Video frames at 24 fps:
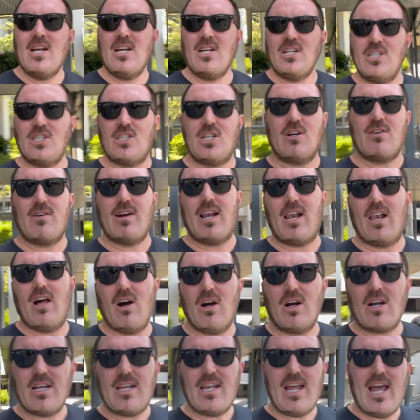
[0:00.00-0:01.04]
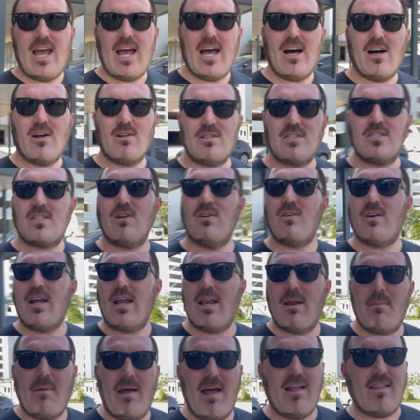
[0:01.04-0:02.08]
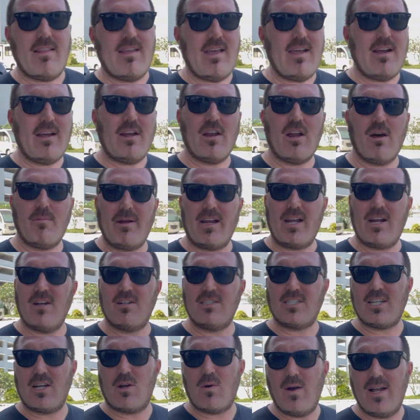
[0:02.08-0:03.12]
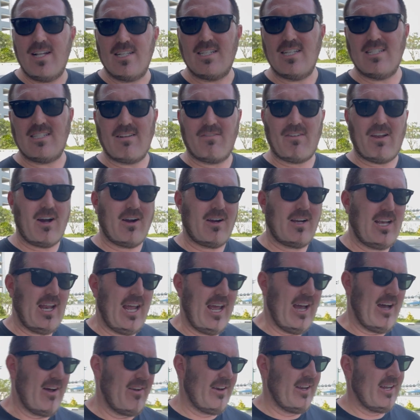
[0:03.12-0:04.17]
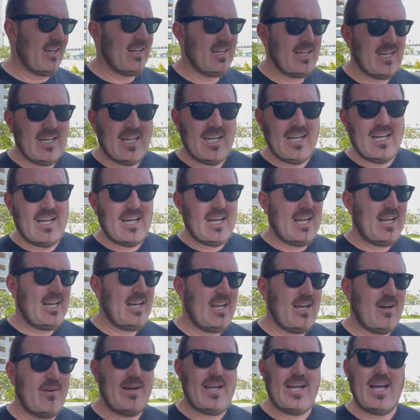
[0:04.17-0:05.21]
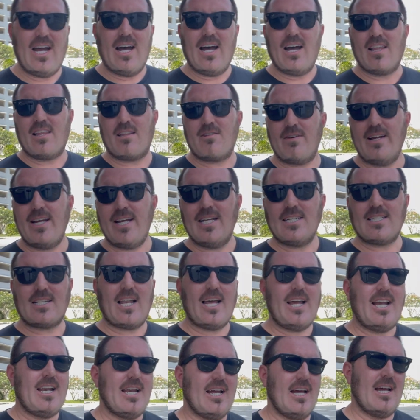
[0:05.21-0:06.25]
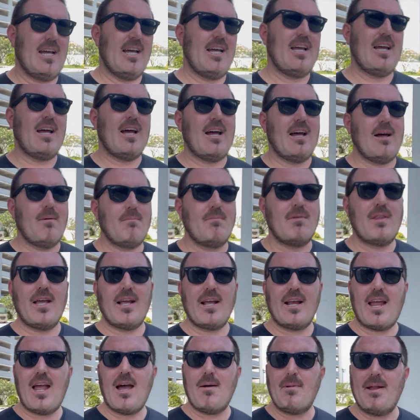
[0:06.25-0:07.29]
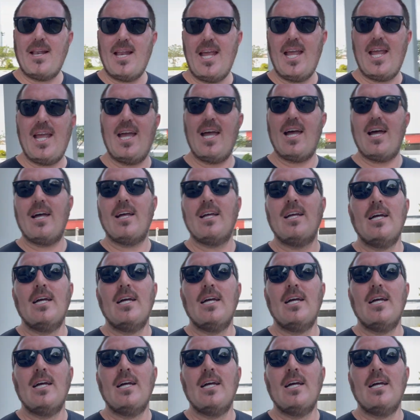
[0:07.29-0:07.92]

during lockdown, talking about the economic consequences of lockdown. And here we are, 3 years later, we're coming here.